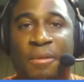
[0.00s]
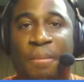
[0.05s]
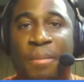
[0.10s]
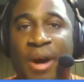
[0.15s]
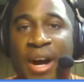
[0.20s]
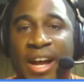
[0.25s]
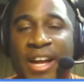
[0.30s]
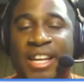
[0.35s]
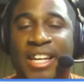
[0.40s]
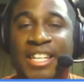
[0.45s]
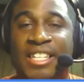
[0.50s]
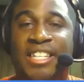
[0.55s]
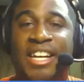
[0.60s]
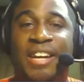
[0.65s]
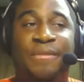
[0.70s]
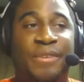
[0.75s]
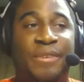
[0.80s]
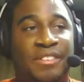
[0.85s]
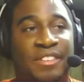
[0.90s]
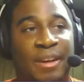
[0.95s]
But let's
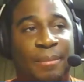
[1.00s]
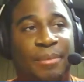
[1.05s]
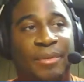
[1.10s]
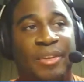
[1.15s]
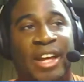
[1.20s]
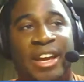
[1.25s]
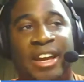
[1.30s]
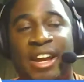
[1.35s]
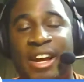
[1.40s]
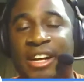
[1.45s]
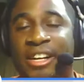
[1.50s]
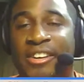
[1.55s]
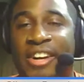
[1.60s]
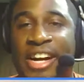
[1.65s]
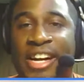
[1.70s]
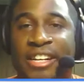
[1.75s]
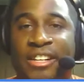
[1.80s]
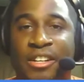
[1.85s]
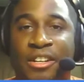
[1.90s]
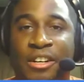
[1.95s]
say, for example, that
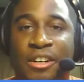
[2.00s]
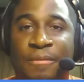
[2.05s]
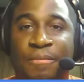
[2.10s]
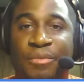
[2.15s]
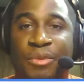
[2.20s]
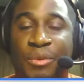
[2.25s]
nutcracker